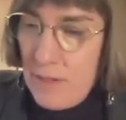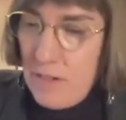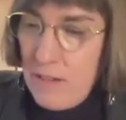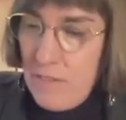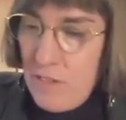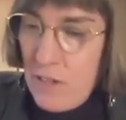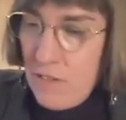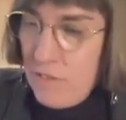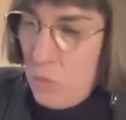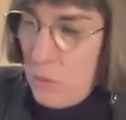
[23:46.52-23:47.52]

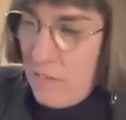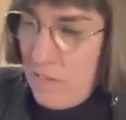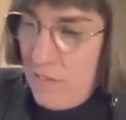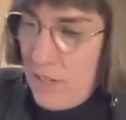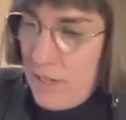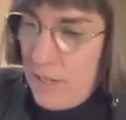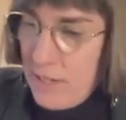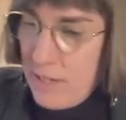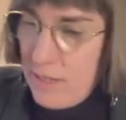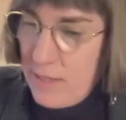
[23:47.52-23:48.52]
involved with
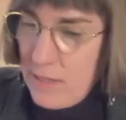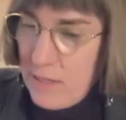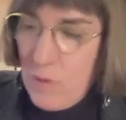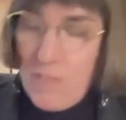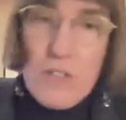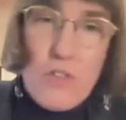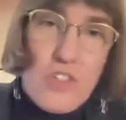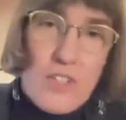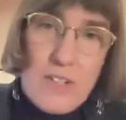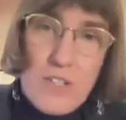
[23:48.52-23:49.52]
the
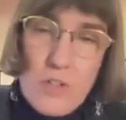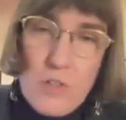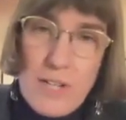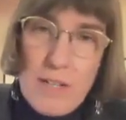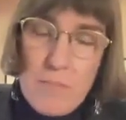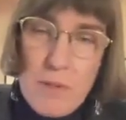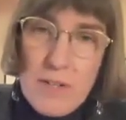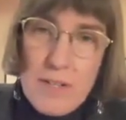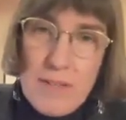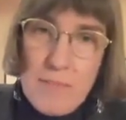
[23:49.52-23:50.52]
Revolutionary Ukrainian
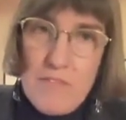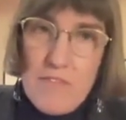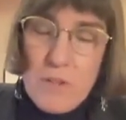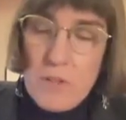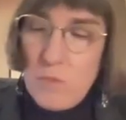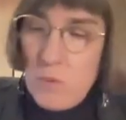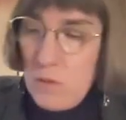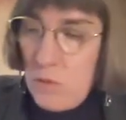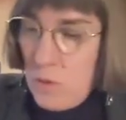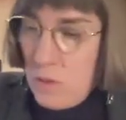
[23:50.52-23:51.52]
Party before
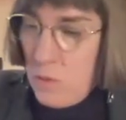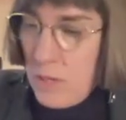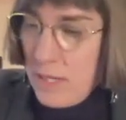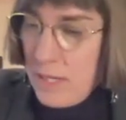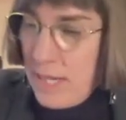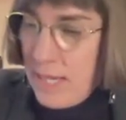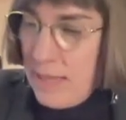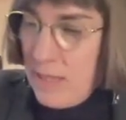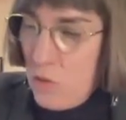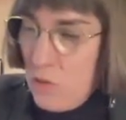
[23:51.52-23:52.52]
World War I, and
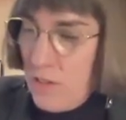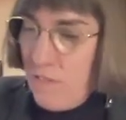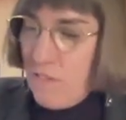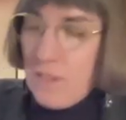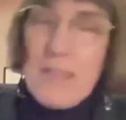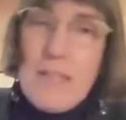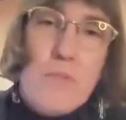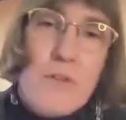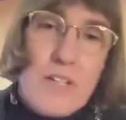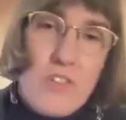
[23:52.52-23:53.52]
the Union for the
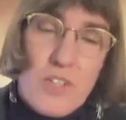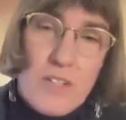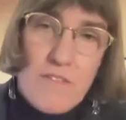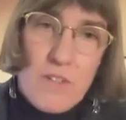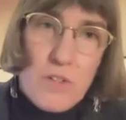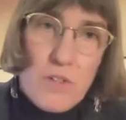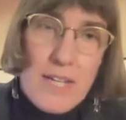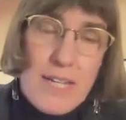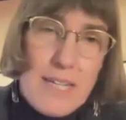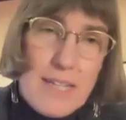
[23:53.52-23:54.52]
Liberation of
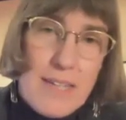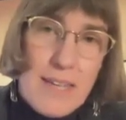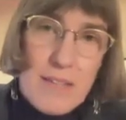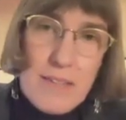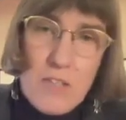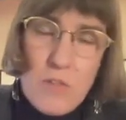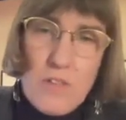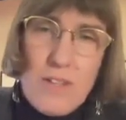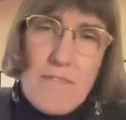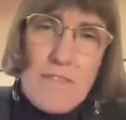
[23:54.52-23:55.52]
Ukraine. And the
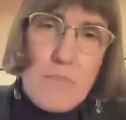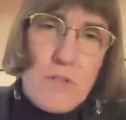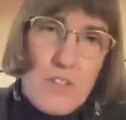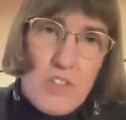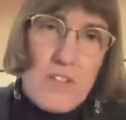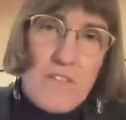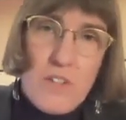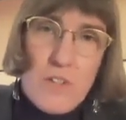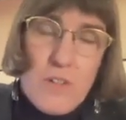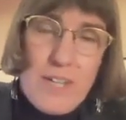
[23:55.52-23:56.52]
Union of Liberation of
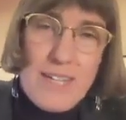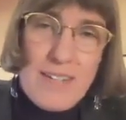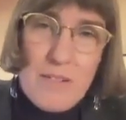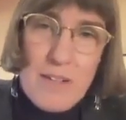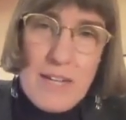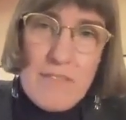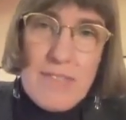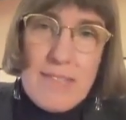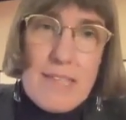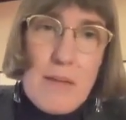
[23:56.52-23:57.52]
Ukraine kind of
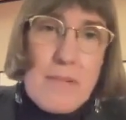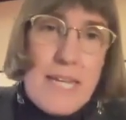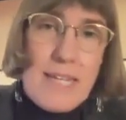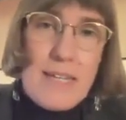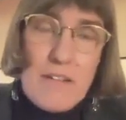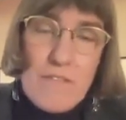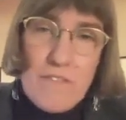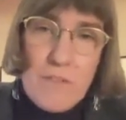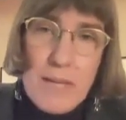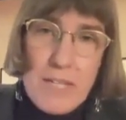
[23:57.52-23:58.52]
disseminated
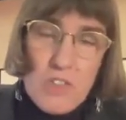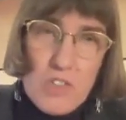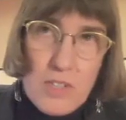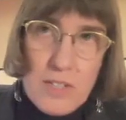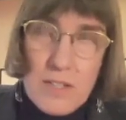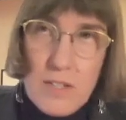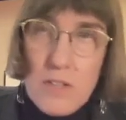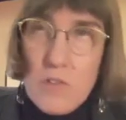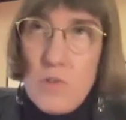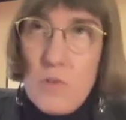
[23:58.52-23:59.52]
information
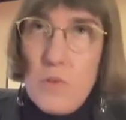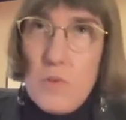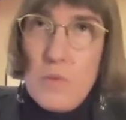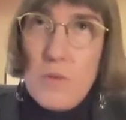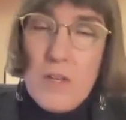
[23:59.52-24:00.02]
to